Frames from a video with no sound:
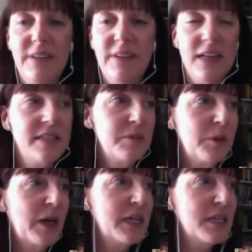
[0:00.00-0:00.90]
Alistair.
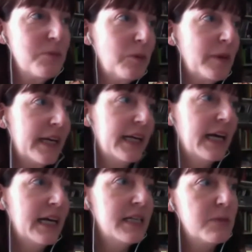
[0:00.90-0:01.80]
But I guess what we're
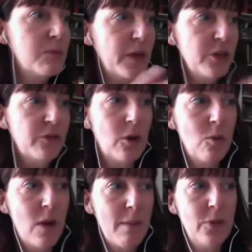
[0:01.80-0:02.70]
getting at is when you've
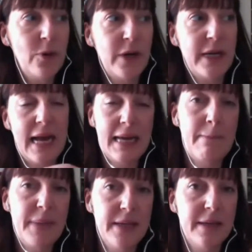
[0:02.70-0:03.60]
got
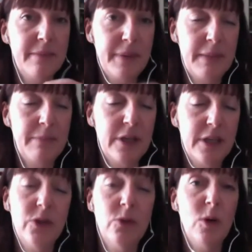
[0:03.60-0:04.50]
1.8 billion people
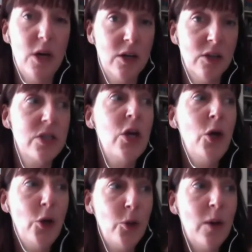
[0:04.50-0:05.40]
in the world
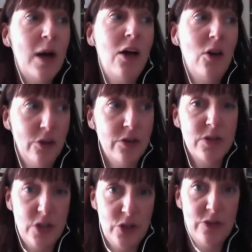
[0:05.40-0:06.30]
who are on
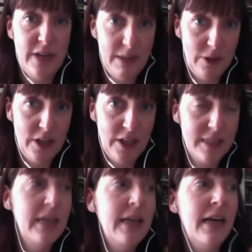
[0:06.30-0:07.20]
social
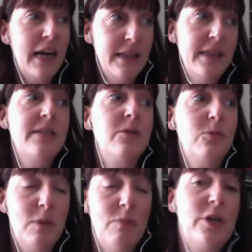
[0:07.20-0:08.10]
networks, and there's
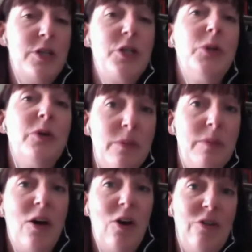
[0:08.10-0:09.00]
1.2 of them
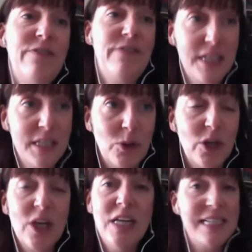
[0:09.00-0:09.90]
are on
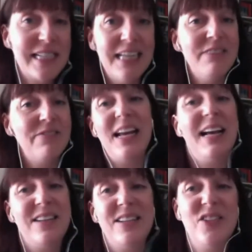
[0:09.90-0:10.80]
Facebook, to leave it
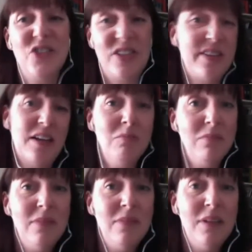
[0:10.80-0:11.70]
out is just
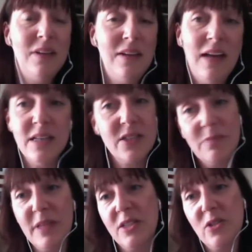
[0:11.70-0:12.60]
dumb. And
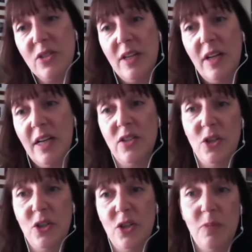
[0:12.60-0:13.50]
but that's also like
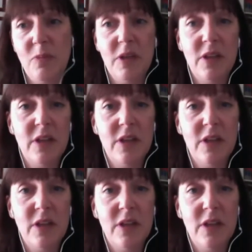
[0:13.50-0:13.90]
assuming that